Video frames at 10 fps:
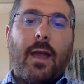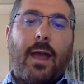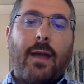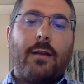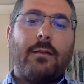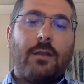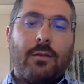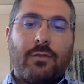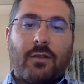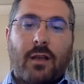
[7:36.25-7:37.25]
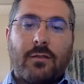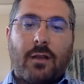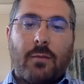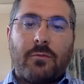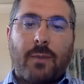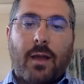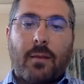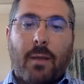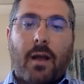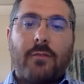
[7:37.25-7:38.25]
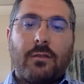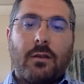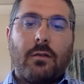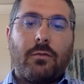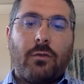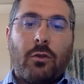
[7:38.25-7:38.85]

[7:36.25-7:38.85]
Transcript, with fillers: and if the test comes back positive,